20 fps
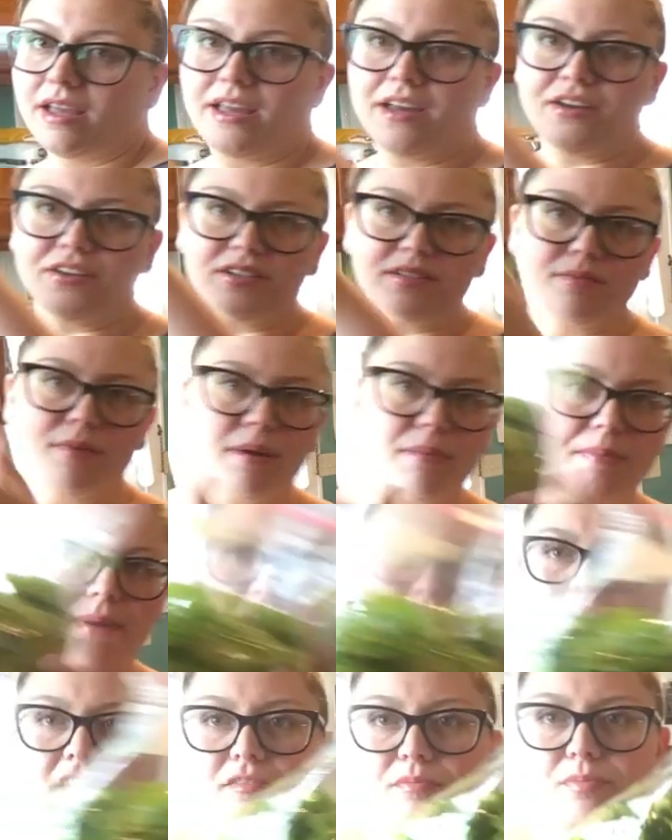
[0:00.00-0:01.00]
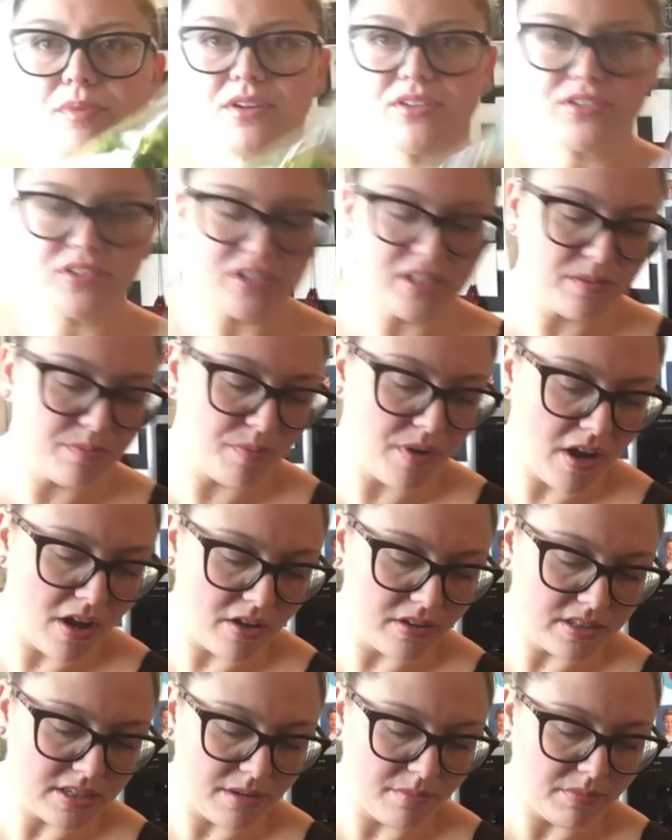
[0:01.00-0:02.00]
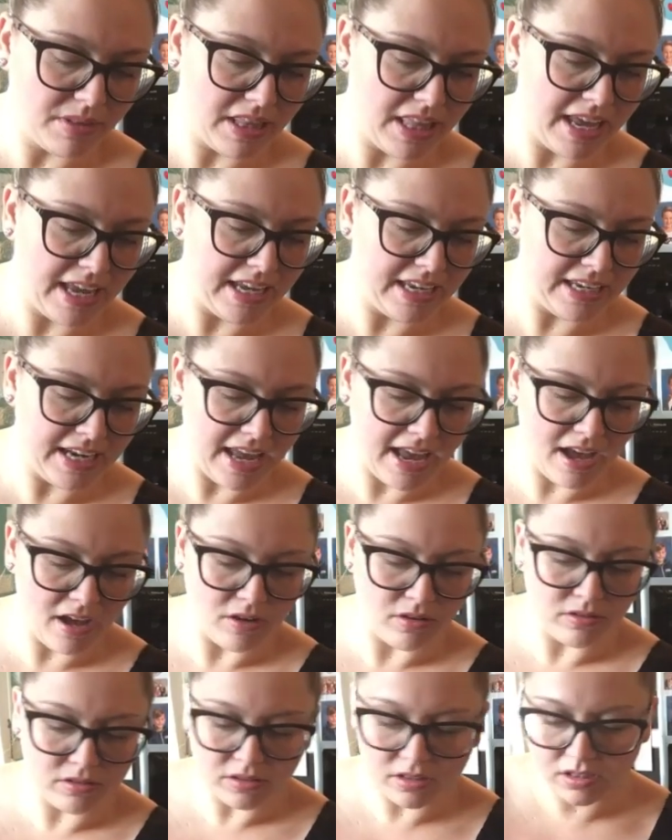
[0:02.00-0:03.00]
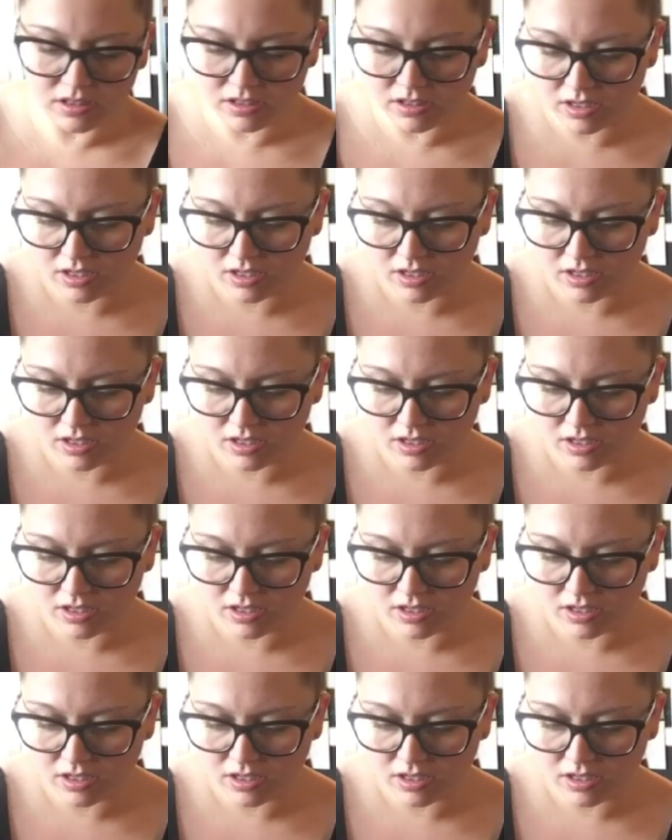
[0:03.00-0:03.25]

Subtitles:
here's my bag of Brussels sprouts I'm laying out